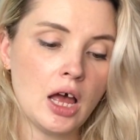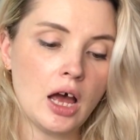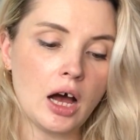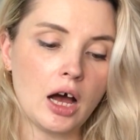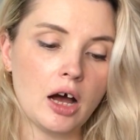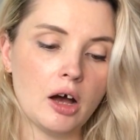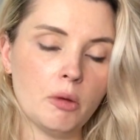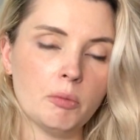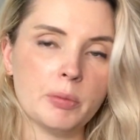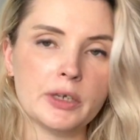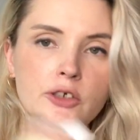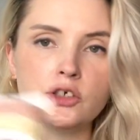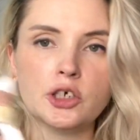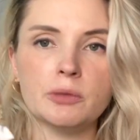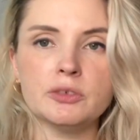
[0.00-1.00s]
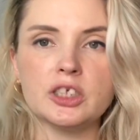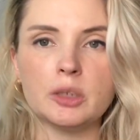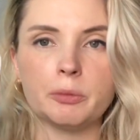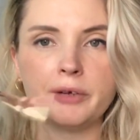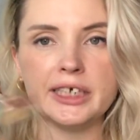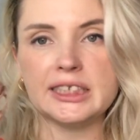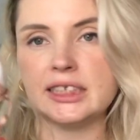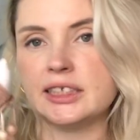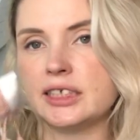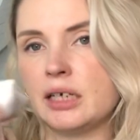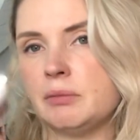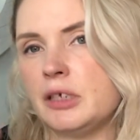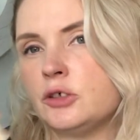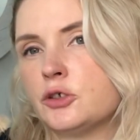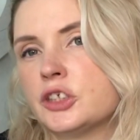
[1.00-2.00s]
But in terms of the bracelets,
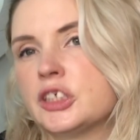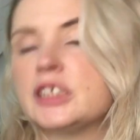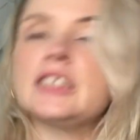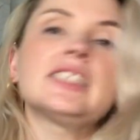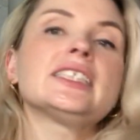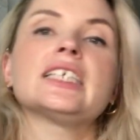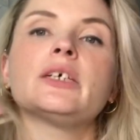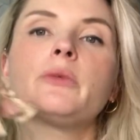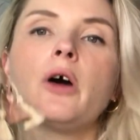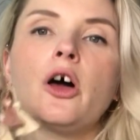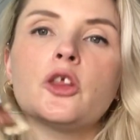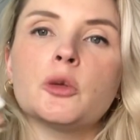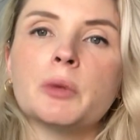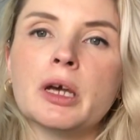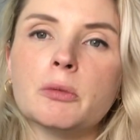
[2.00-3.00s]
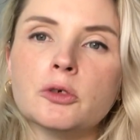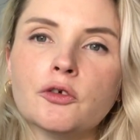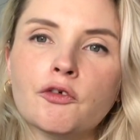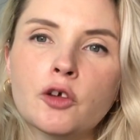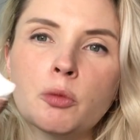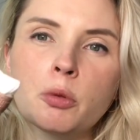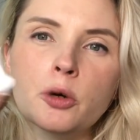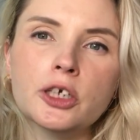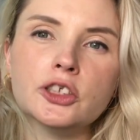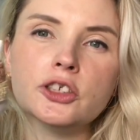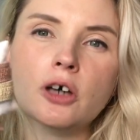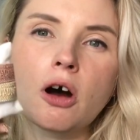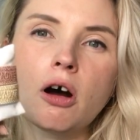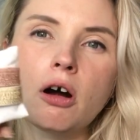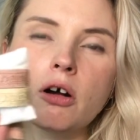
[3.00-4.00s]
I'm interested to see what other people's viewpoints
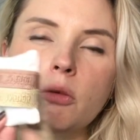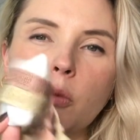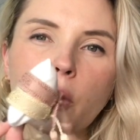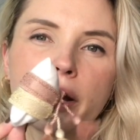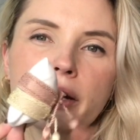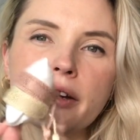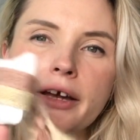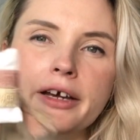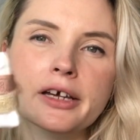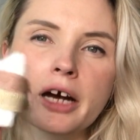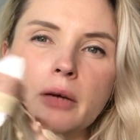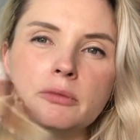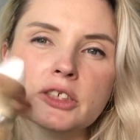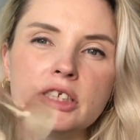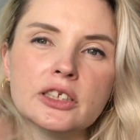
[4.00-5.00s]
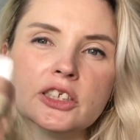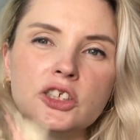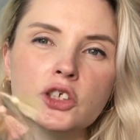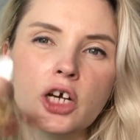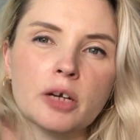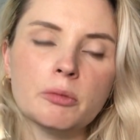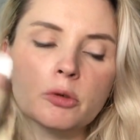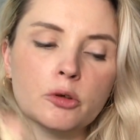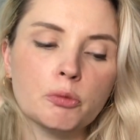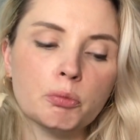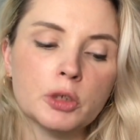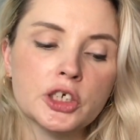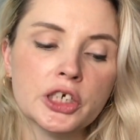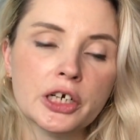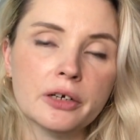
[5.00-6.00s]
are when it comes to this type of
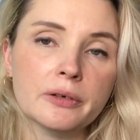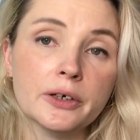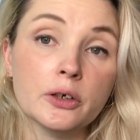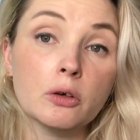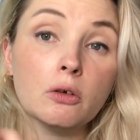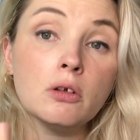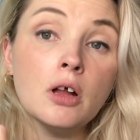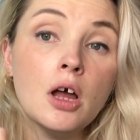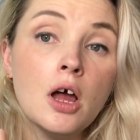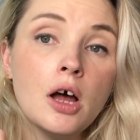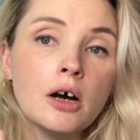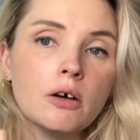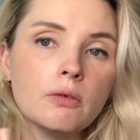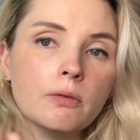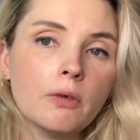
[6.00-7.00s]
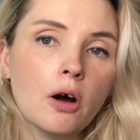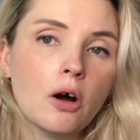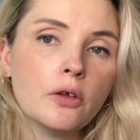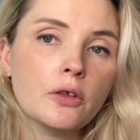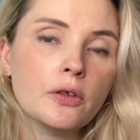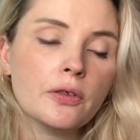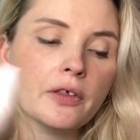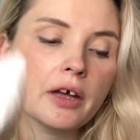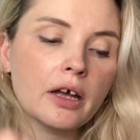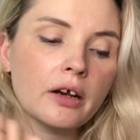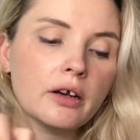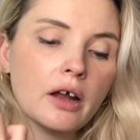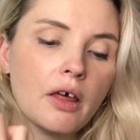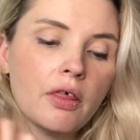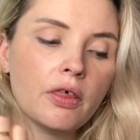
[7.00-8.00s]
material, rather
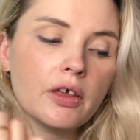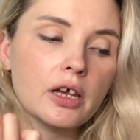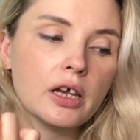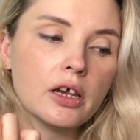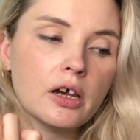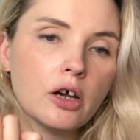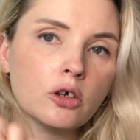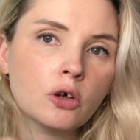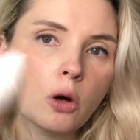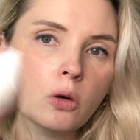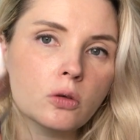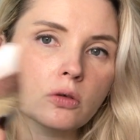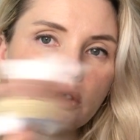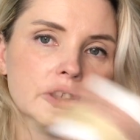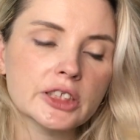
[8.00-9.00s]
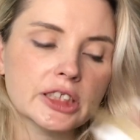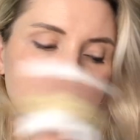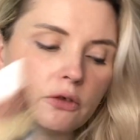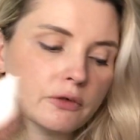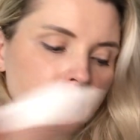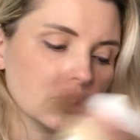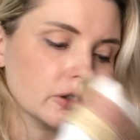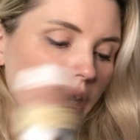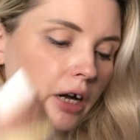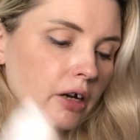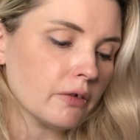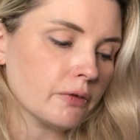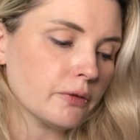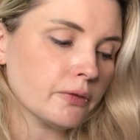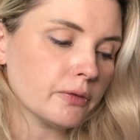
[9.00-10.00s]
than the gold and silver kind
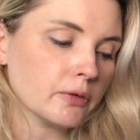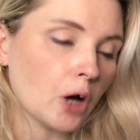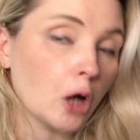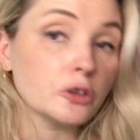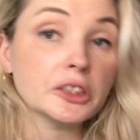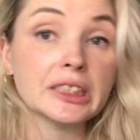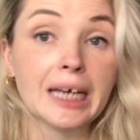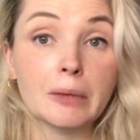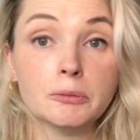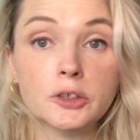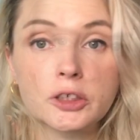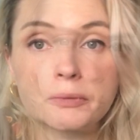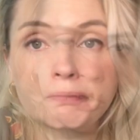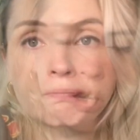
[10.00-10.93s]
of concept.